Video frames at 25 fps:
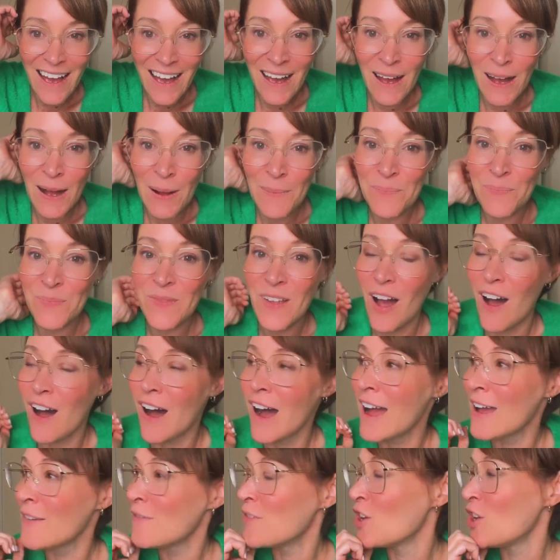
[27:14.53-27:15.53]

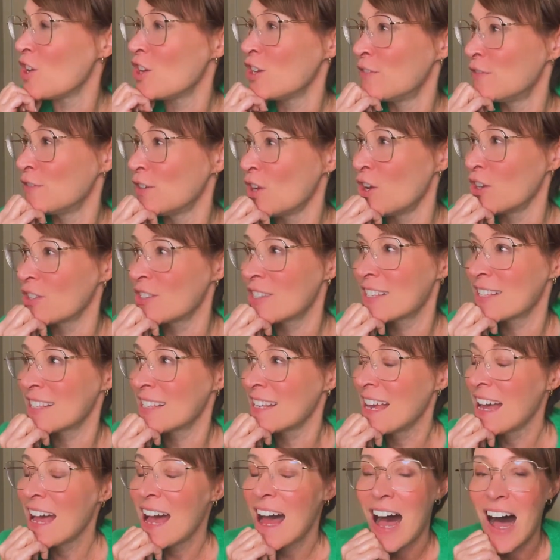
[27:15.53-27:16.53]
I've heard of
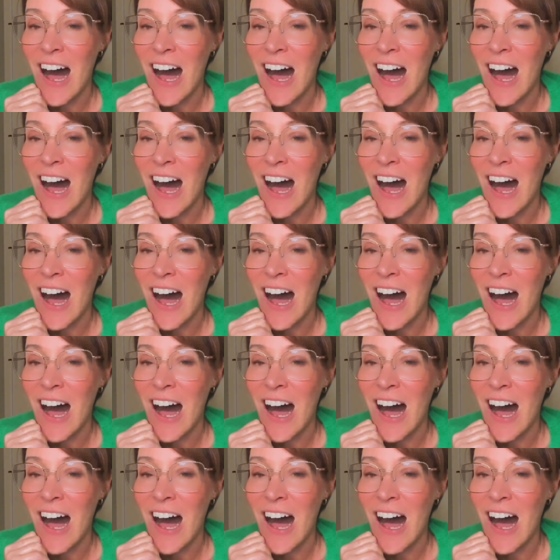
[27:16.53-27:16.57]
lots.